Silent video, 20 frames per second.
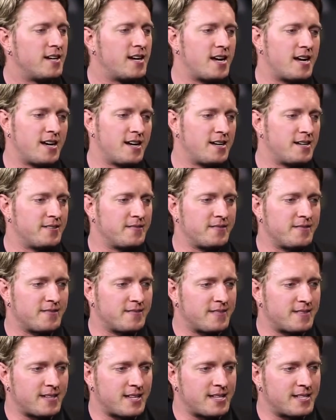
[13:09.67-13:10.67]
Uh,
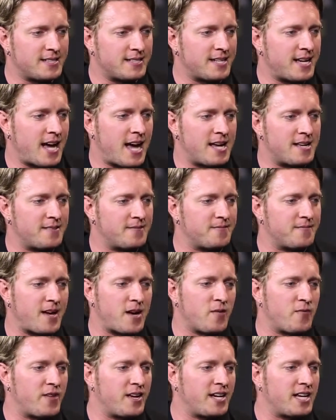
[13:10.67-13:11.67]
I,
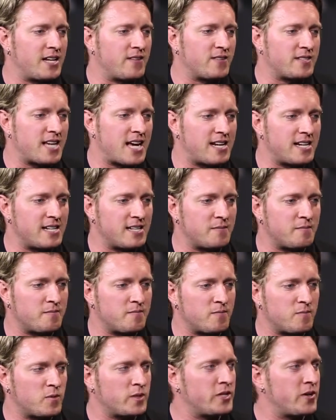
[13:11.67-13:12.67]
I don't think any of us had any,
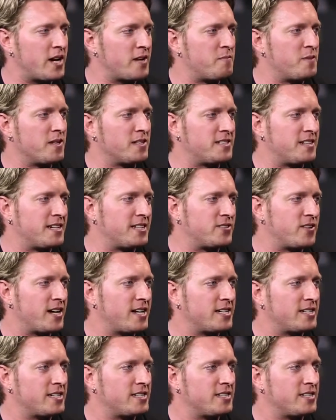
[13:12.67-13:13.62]
well, you had military training,